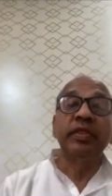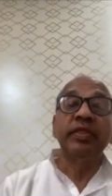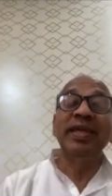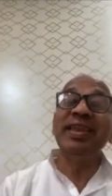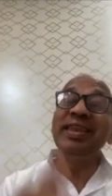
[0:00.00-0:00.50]

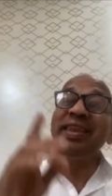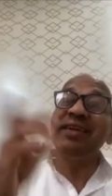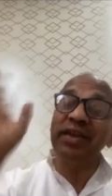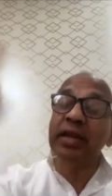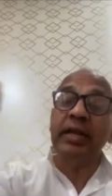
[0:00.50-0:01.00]
They
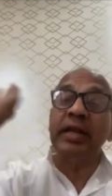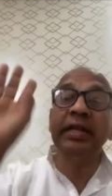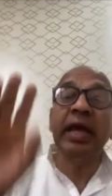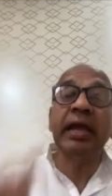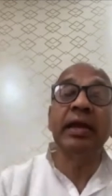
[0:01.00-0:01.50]
never get
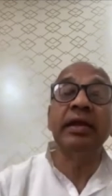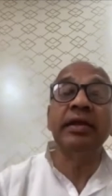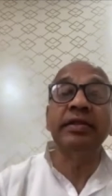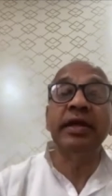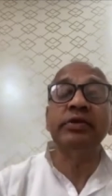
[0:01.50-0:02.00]
entangled.
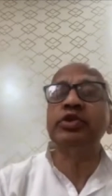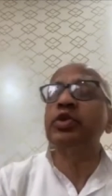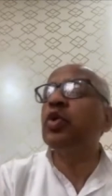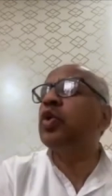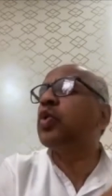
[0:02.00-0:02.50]
There is
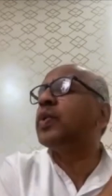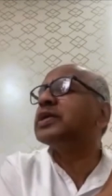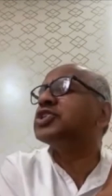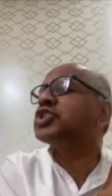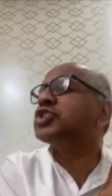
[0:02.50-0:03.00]
no
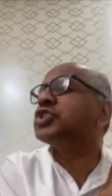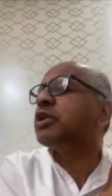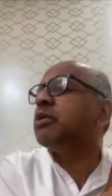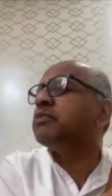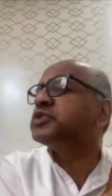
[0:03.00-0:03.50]
question
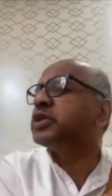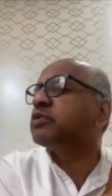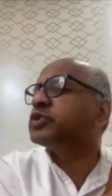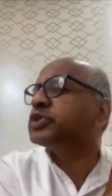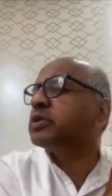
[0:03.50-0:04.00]
of Sri
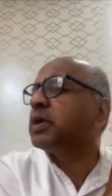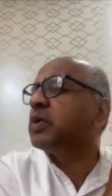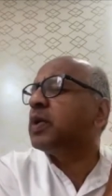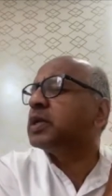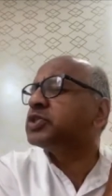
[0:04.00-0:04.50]
Krishna
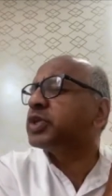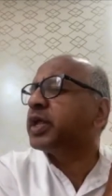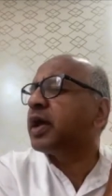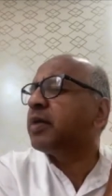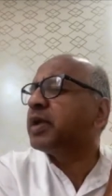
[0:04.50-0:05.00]
Bhagavan Sri
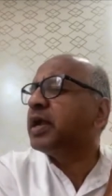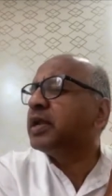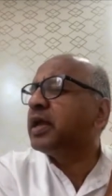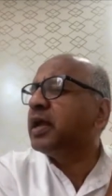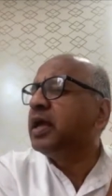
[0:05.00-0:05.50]
Ram
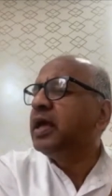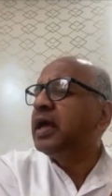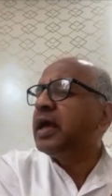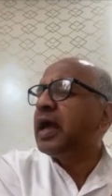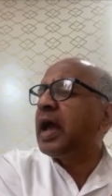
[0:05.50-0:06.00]
getting
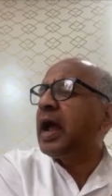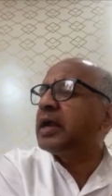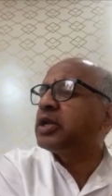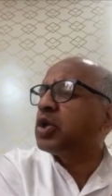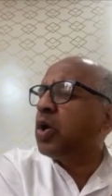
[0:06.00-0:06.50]

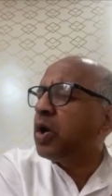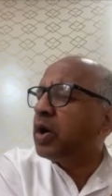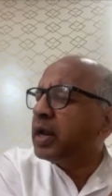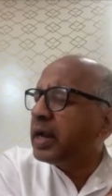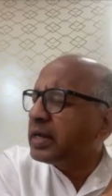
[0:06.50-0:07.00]
at
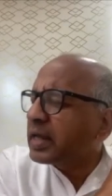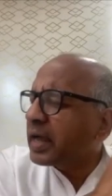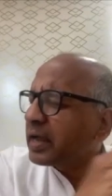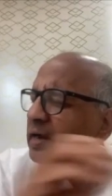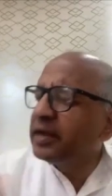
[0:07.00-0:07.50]
all
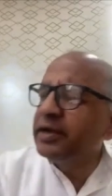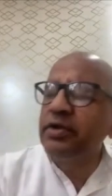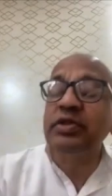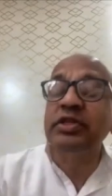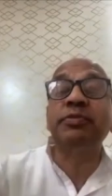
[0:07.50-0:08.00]
entangled
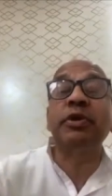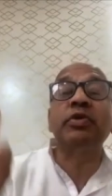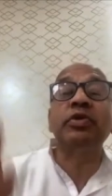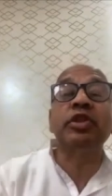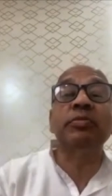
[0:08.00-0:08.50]
into this
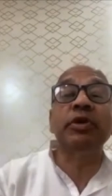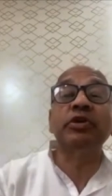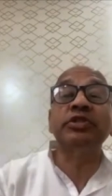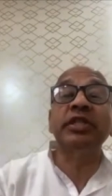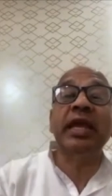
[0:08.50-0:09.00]
prakriti,
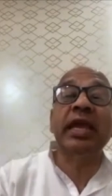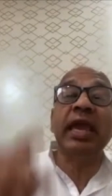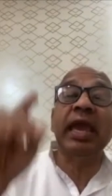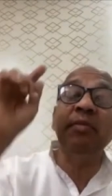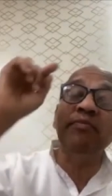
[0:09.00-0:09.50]
because they
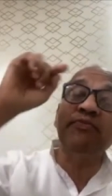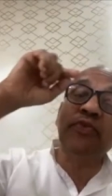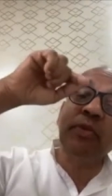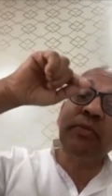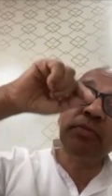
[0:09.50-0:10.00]
came
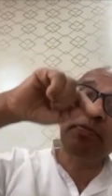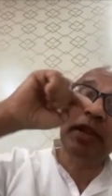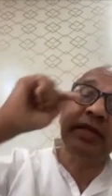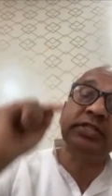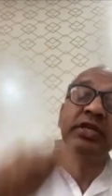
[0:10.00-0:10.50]
from a
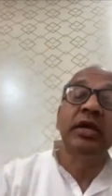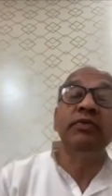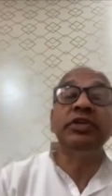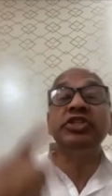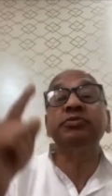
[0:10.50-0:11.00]
place
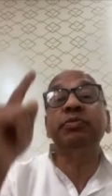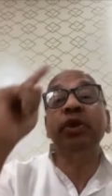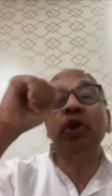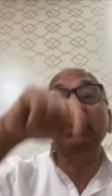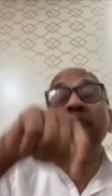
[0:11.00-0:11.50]
which is
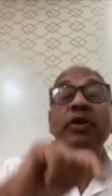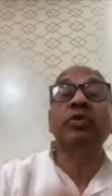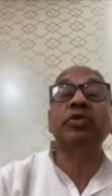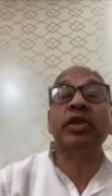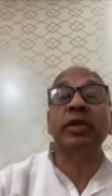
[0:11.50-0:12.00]
beyond
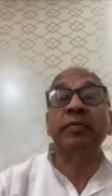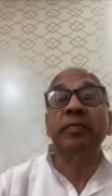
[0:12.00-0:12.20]
prakriti.